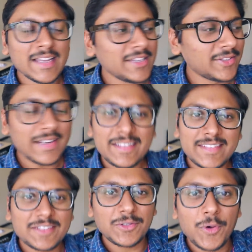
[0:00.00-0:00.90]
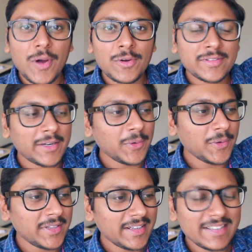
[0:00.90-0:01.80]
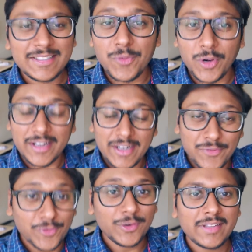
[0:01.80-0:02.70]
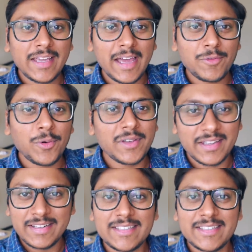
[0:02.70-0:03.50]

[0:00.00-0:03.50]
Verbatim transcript: so let's just go outside over there and see what kind of food they have over here in